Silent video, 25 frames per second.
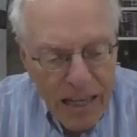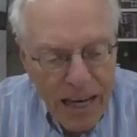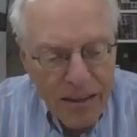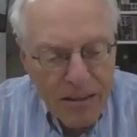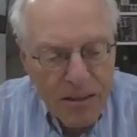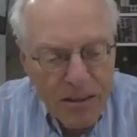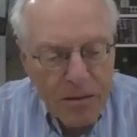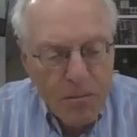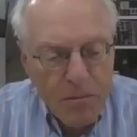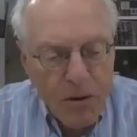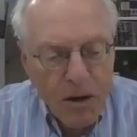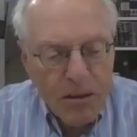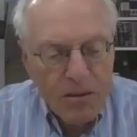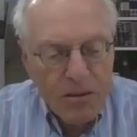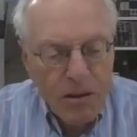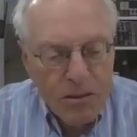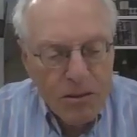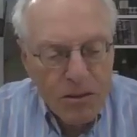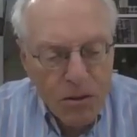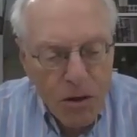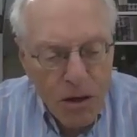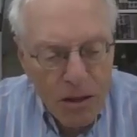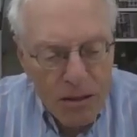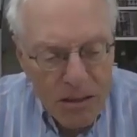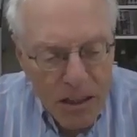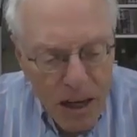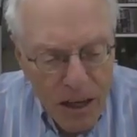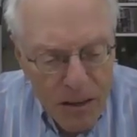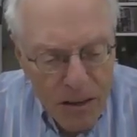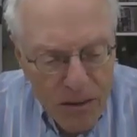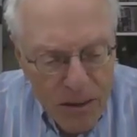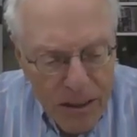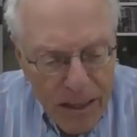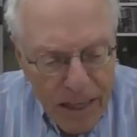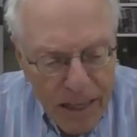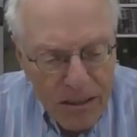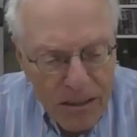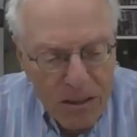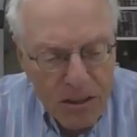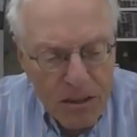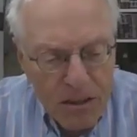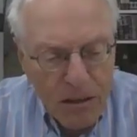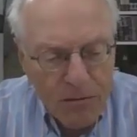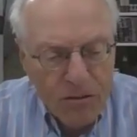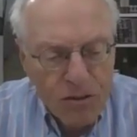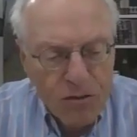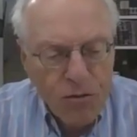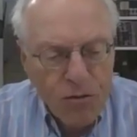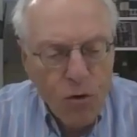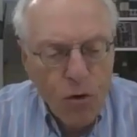Now the Gemara goes on to other cases
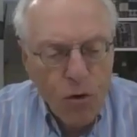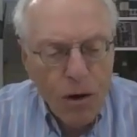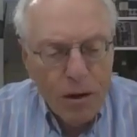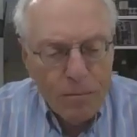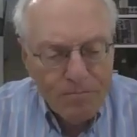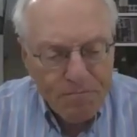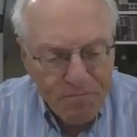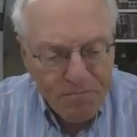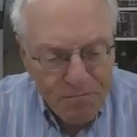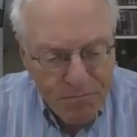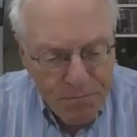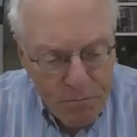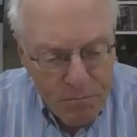of shvuah.